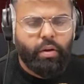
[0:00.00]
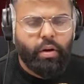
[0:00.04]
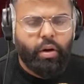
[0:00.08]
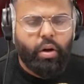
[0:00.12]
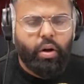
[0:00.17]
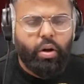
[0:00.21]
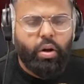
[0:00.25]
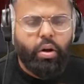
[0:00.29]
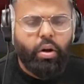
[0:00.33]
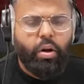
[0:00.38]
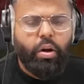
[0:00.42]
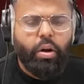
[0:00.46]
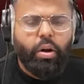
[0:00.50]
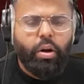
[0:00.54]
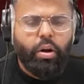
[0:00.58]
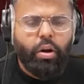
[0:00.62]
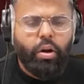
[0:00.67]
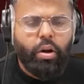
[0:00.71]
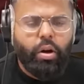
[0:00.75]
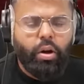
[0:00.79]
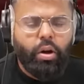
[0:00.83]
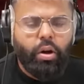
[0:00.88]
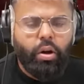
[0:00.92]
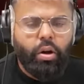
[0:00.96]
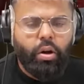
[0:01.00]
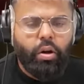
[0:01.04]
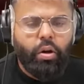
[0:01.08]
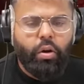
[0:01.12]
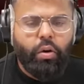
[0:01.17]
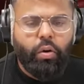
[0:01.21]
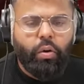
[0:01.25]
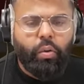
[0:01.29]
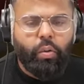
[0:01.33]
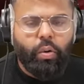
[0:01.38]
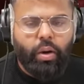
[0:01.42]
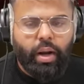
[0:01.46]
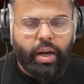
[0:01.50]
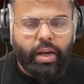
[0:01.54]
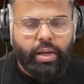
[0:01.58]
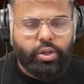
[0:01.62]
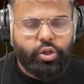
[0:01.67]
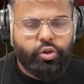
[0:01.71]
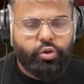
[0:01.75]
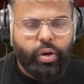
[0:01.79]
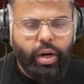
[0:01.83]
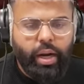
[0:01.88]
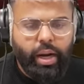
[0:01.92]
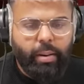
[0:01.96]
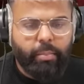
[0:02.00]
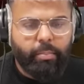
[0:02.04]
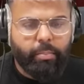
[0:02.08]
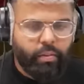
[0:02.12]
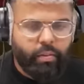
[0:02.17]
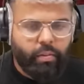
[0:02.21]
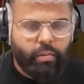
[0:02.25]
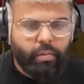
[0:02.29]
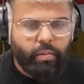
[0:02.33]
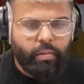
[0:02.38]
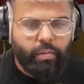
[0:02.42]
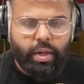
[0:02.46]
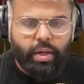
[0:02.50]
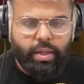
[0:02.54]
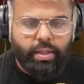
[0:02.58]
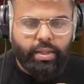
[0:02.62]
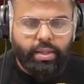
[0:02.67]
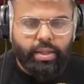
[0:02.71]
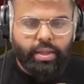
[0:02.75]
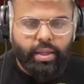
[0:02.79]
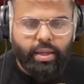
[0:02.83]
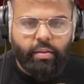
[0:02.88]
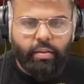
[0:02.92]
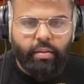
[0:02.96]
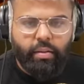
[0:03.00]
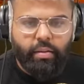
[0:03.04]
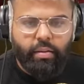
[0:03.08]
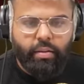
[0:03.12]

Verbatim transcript: Oh, like dream. Fox. I see. Bro,